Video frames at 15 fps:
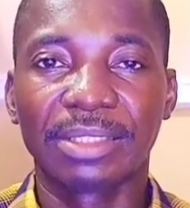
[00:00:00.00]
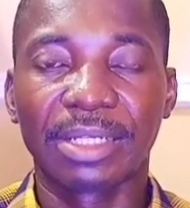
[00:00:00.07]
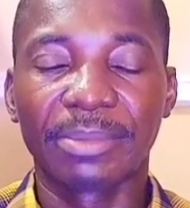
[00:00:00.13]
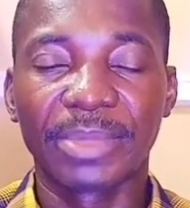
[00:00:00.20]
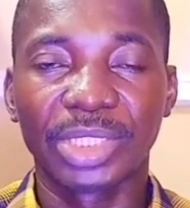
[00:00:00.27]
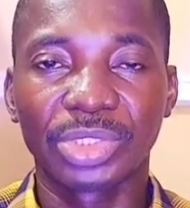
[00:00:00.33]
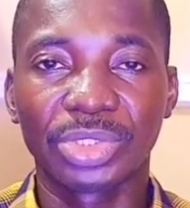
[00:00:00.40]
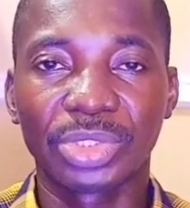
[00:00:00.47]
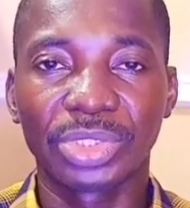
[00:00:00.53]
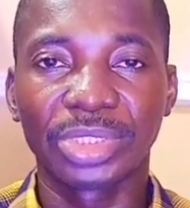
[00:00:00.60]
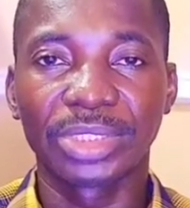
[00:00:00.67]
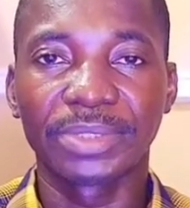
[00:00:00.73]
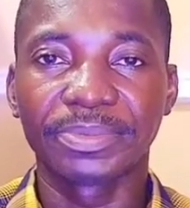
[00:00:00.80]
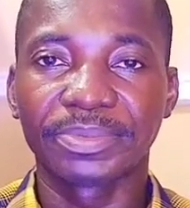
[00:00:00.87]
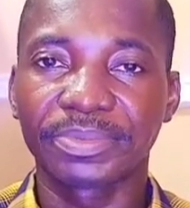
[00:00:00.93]
I
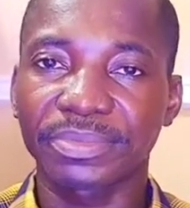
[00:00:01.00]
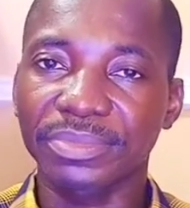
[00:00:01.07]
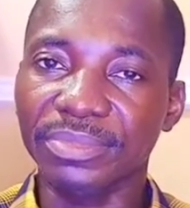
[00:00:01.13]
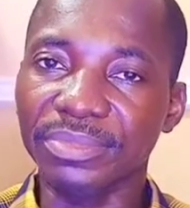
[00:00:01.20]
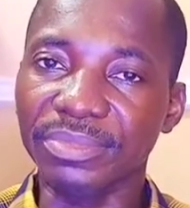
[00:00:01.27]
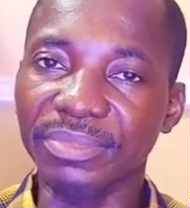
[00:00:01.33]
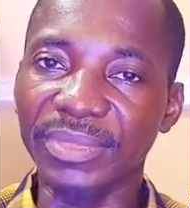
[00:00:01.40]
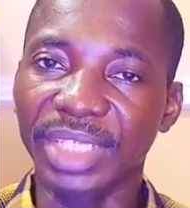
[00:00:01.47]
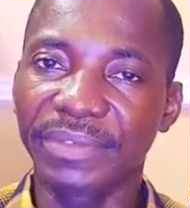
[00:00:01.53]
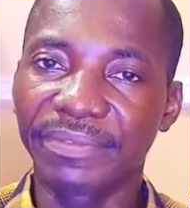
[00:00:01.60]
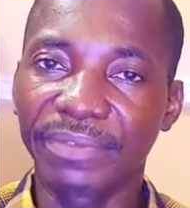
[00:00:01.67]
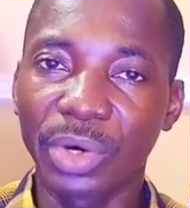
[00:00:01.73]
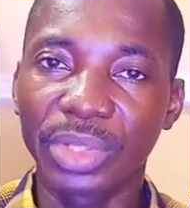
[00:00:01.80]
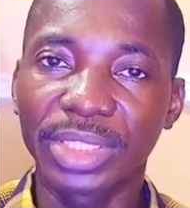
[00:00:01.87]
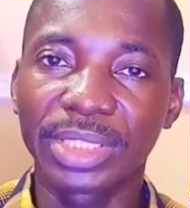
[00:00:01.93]
mentioned the
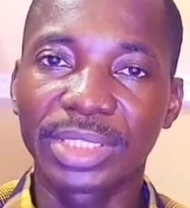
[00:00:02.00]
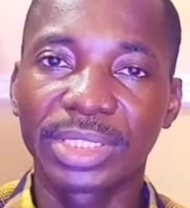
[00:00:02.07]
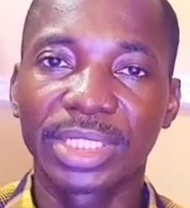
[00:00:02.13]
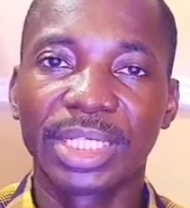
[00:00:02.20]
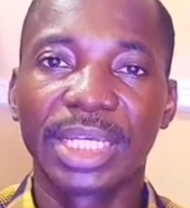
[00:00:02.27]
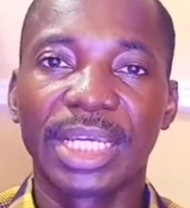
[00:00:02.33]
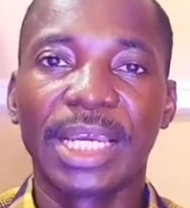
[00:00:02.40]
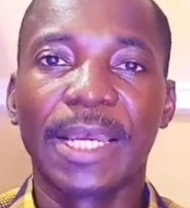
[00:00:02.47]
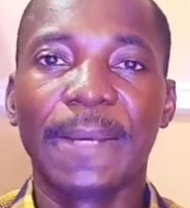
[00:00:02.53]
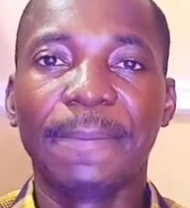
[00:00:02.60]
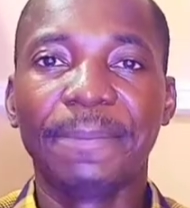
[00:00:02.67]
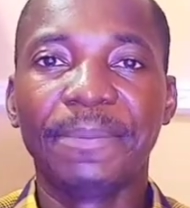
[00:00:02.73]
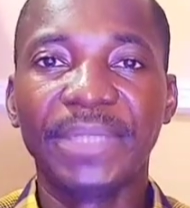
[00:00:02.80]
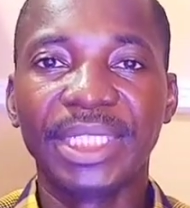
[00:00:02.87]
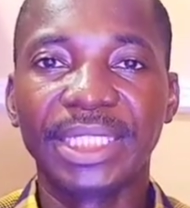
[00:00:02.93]
fourth
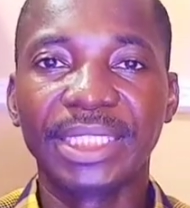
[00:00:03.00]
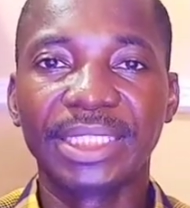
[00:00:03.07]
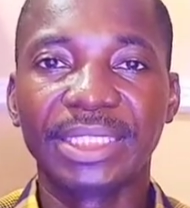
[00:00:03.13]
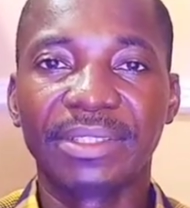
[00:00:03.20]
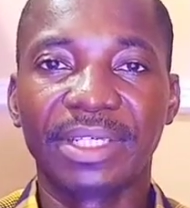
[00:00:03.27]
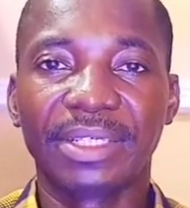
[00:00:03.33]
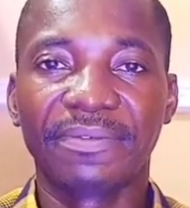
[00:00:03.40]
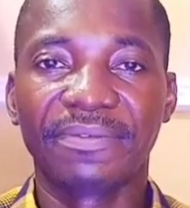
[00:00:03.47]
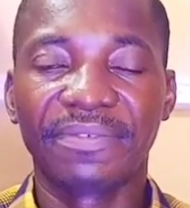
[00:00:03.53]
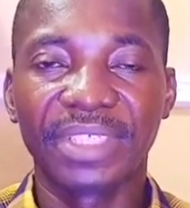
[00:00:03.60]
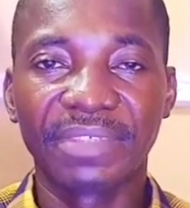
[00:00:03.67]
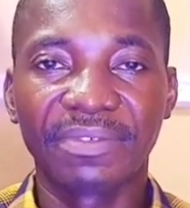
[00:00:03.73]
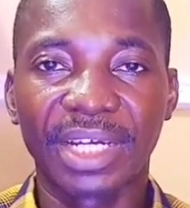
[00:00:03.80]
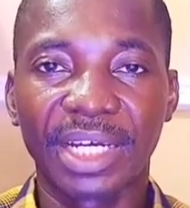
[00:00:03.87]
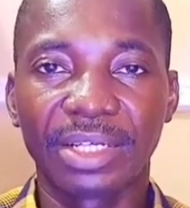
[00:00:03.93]
being
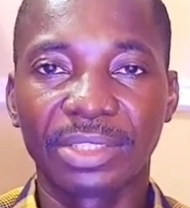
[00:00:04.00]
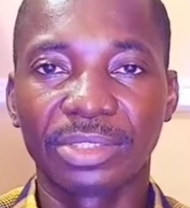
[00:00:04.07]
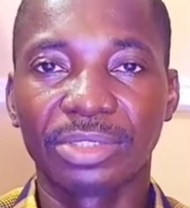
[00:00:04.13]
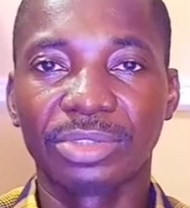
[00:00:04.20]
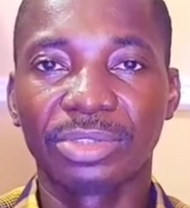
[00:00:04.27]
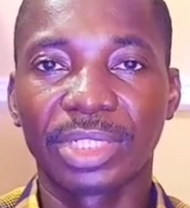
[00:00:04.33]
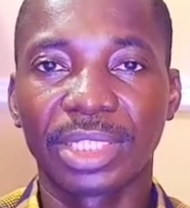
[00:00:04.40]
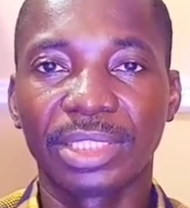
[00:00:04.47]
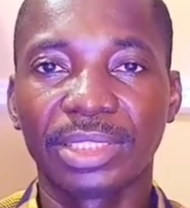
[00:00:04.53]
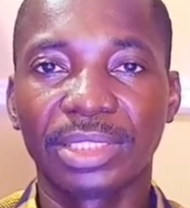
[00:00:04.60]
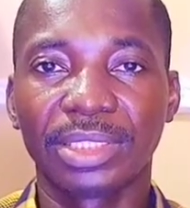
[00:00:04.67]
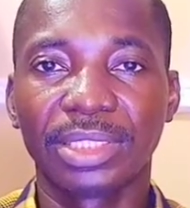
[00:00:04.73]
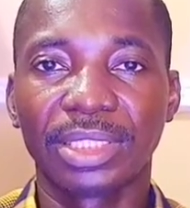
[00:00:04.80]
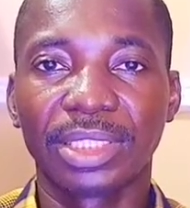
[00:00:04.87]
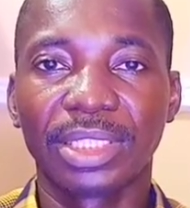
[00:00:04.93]
fever,
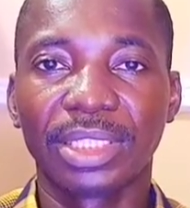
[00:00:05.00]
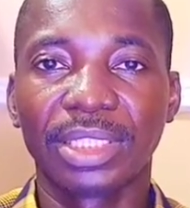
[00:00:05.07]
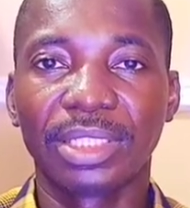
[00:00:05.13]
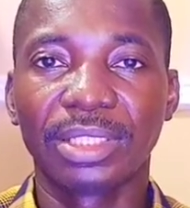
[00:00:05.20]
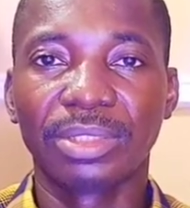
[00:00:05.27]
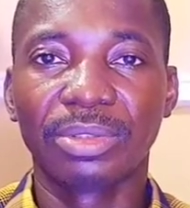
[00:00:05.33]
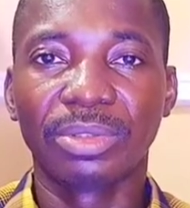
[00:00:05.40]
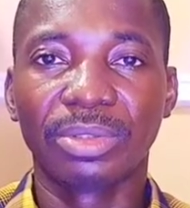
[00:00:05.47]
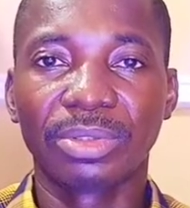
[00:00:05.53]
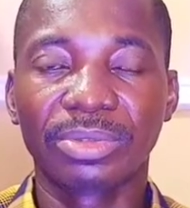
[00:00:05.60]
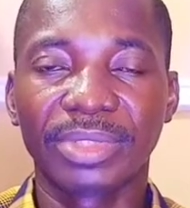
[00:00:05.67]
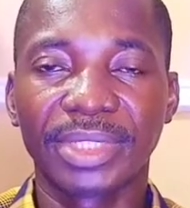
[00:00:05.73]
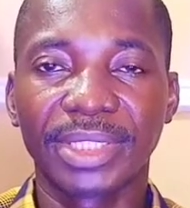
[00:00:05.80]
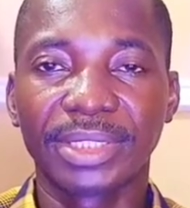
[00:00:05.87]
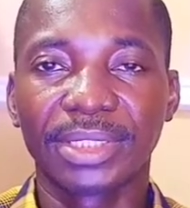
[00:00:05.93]
usually low
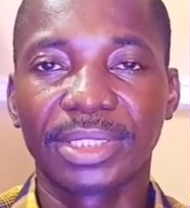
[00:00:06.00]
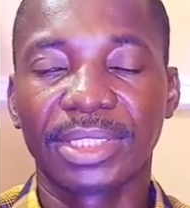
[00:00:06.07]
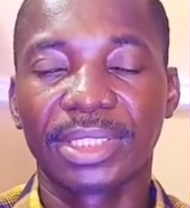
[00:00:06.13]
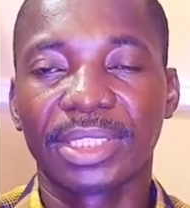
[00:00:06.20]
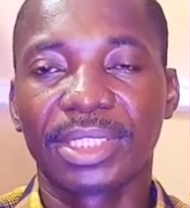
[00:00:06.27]
grade.